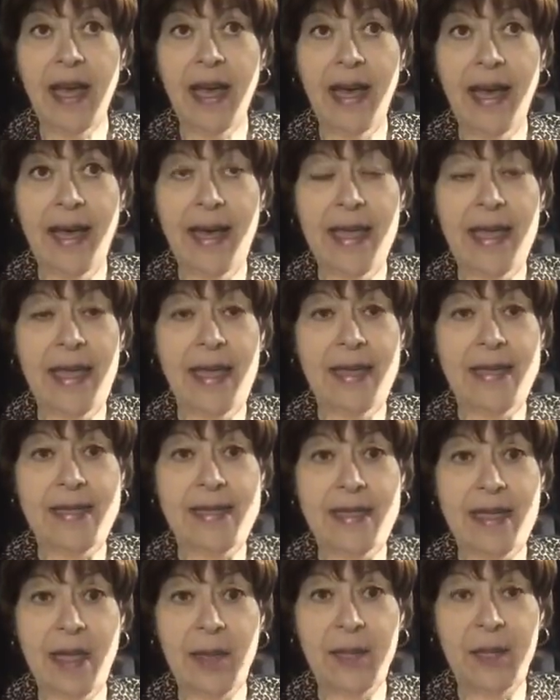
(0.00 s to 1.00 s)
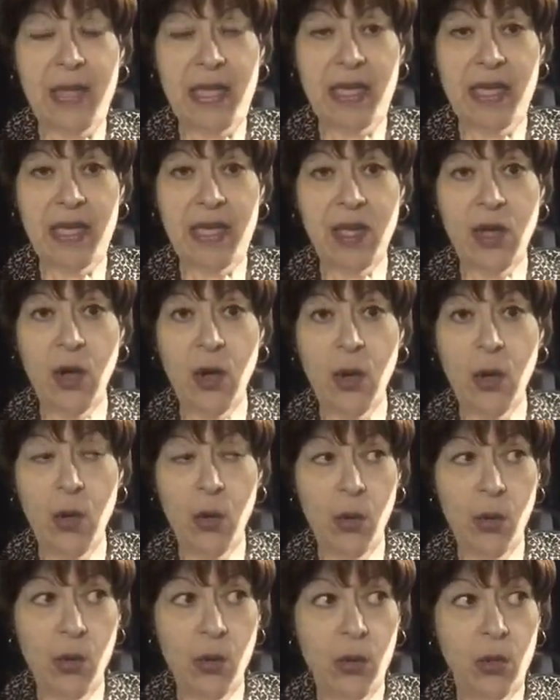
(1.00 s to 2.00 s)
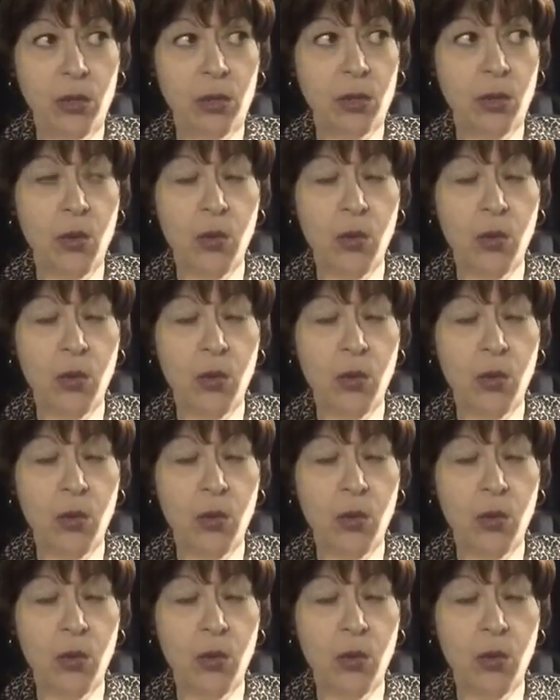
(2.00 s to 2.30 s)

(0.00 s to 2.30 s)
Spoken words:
I ended up eating a whole